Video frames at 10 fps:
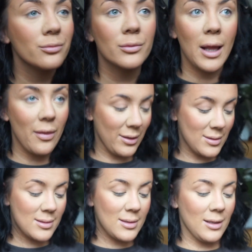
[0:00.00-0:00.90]
Let that
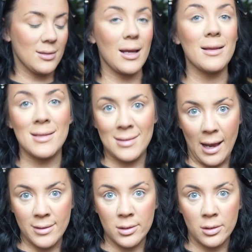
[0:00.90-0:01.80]
sit and
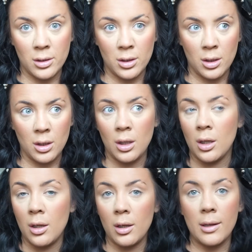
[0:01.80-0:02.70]
set,
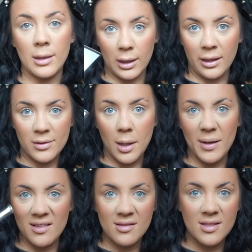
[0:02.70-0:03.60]
and that gives it a
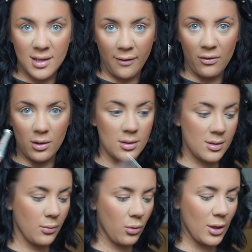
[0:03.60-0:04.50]
bit of
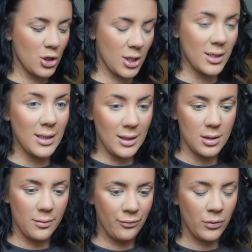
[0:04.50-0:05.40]
stiffness, what I need
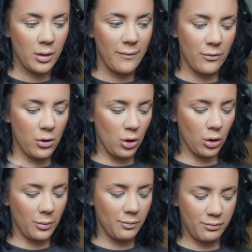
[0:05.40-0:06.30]
for it to
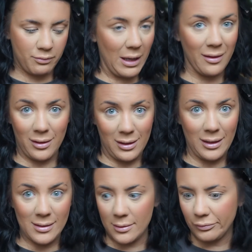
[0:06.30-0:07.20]
look better than it
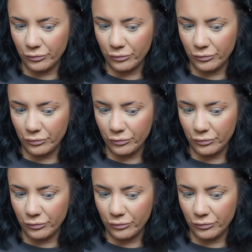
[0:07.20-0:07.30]
is.